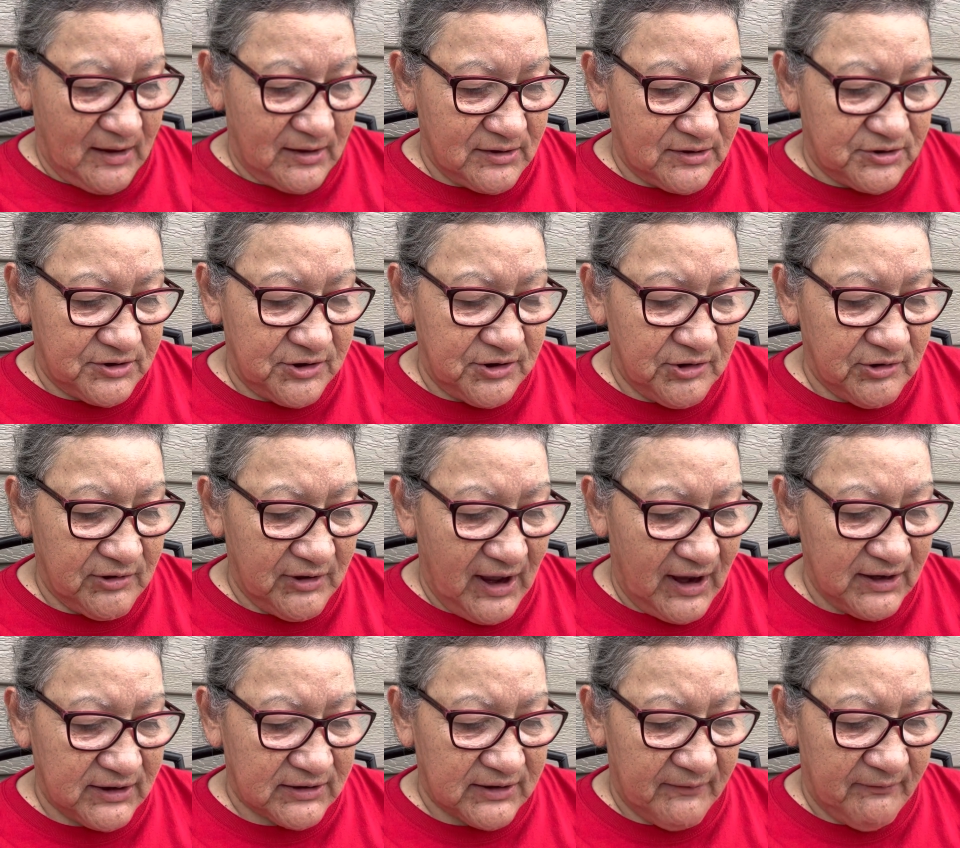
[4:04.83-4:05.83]
to
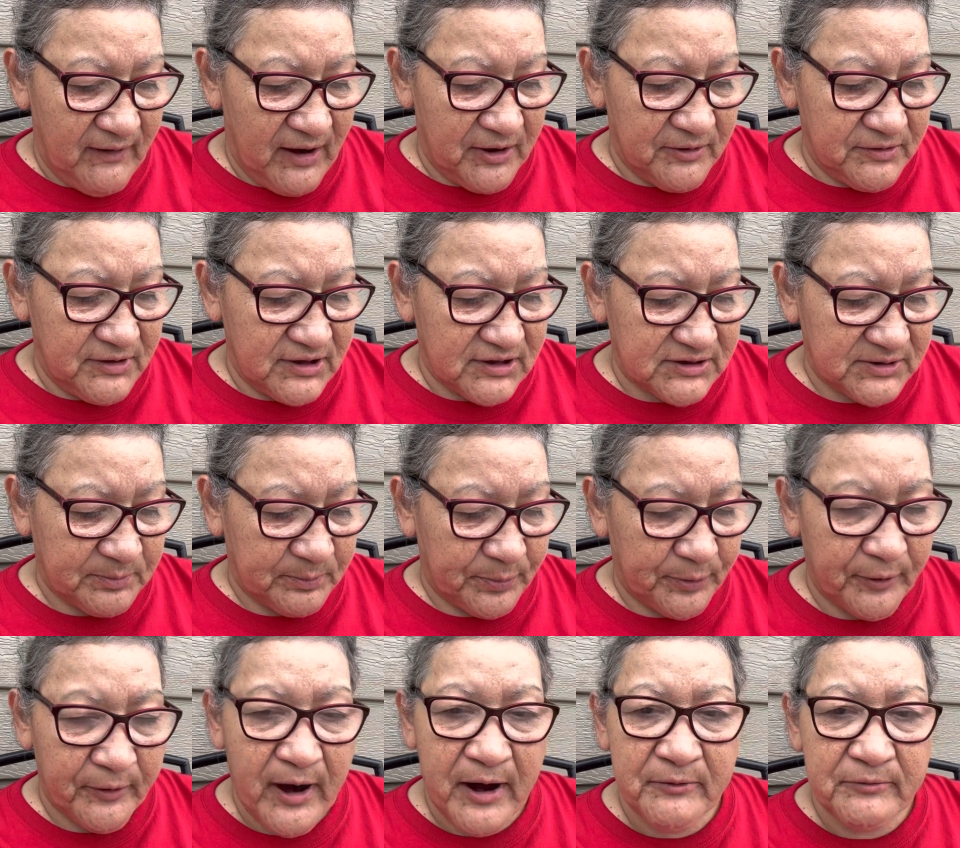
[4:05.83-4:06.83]
unite the various
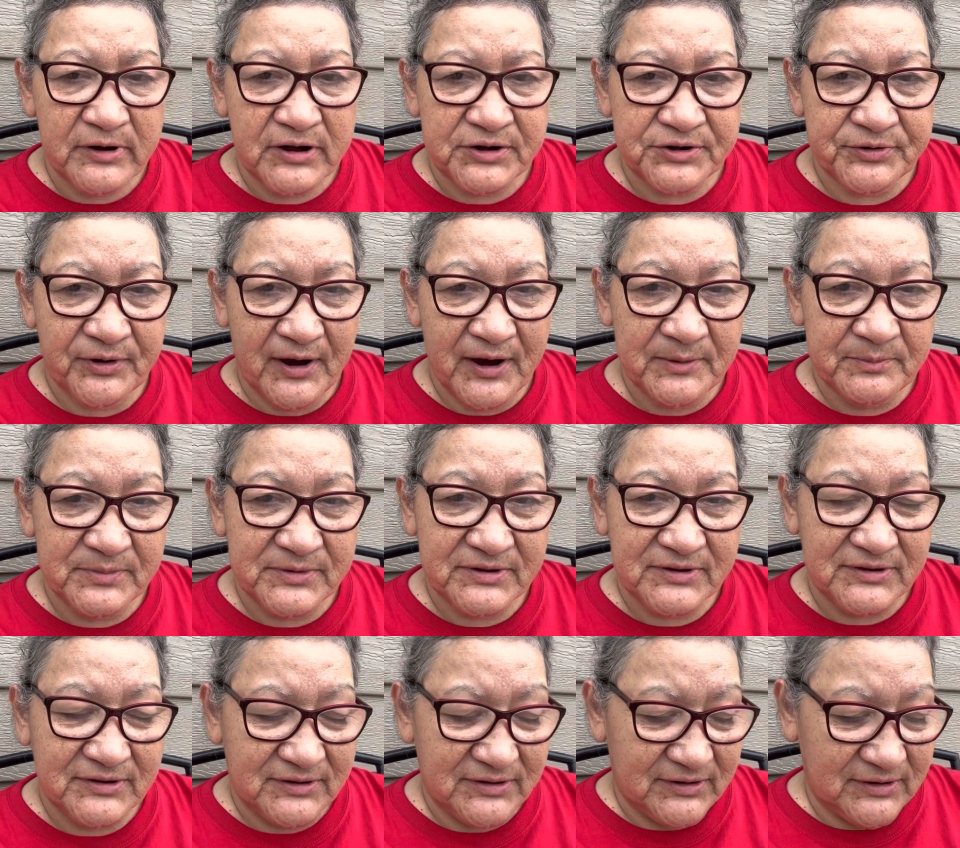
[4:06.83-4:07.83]
prairie tribes
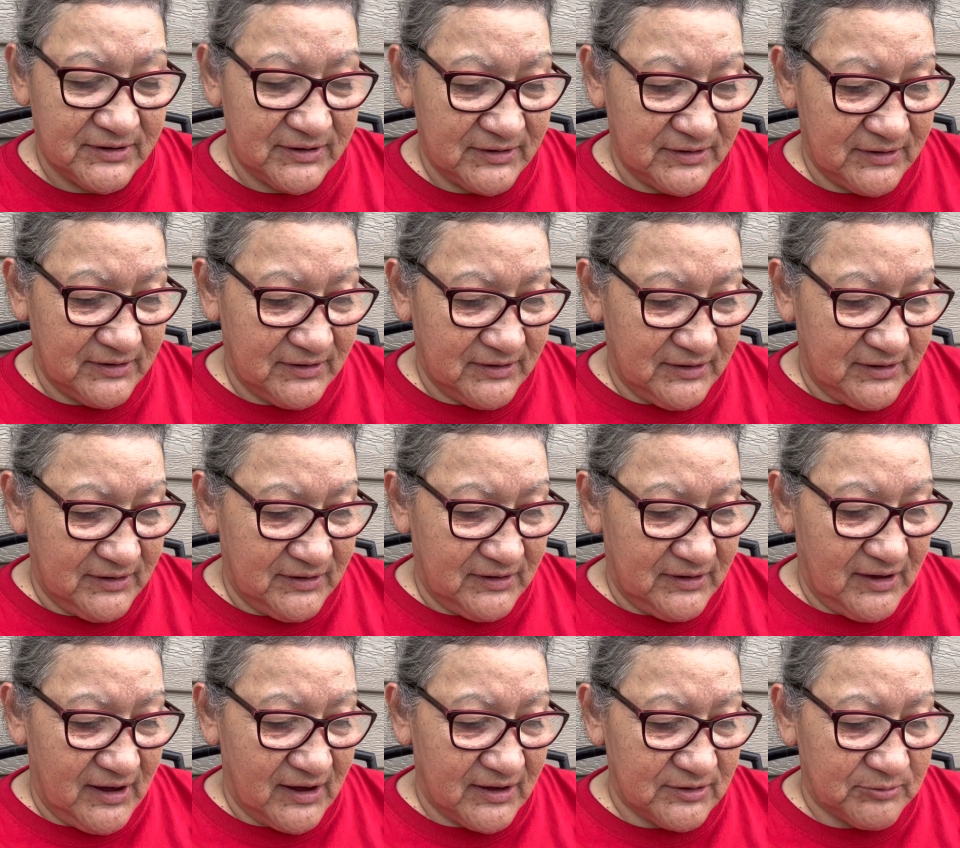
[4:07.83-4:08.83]

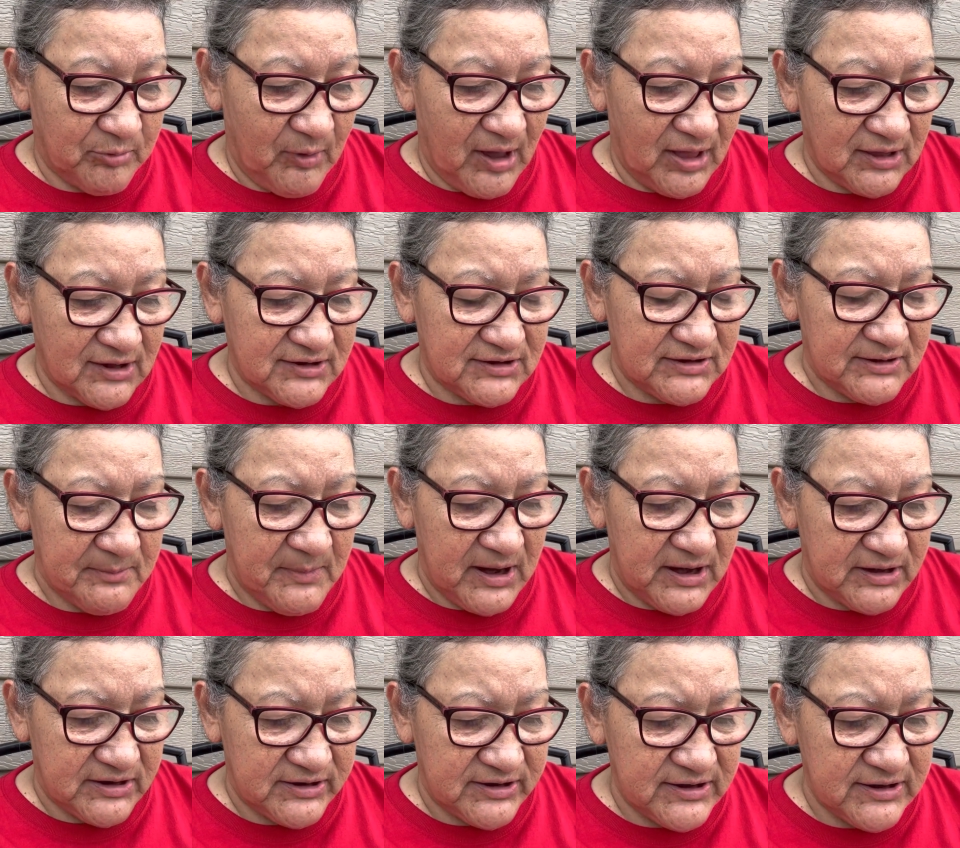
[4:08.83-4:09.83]
as well as the
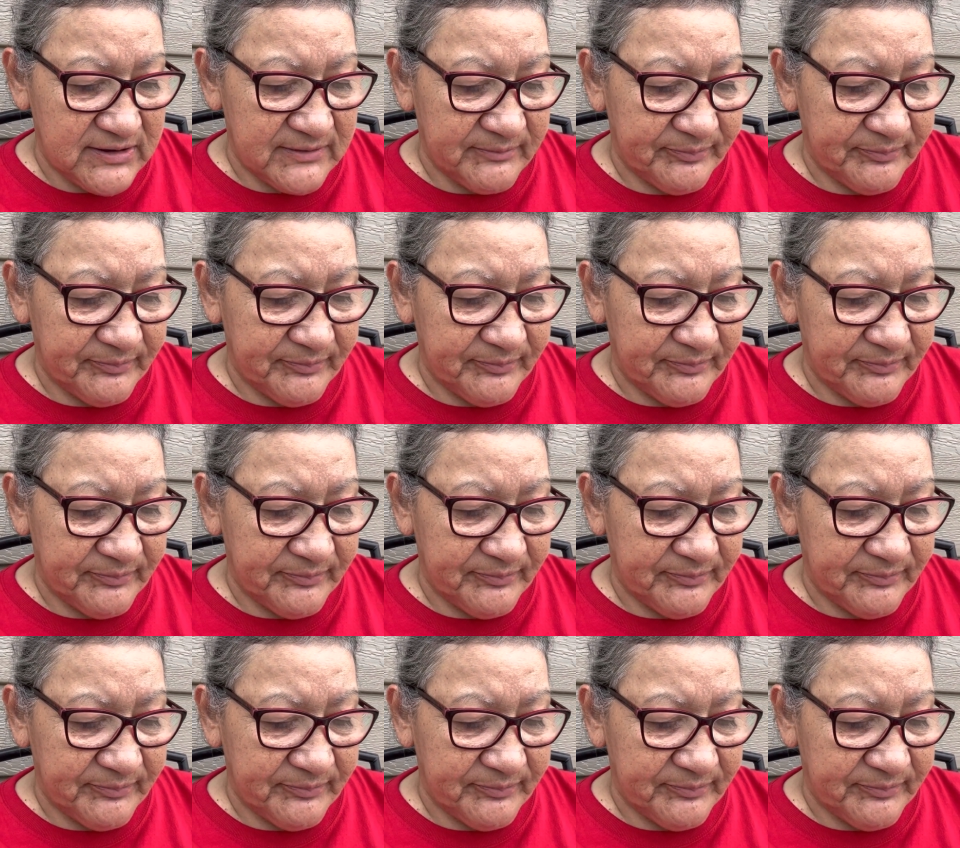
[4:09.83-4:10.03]
Métis.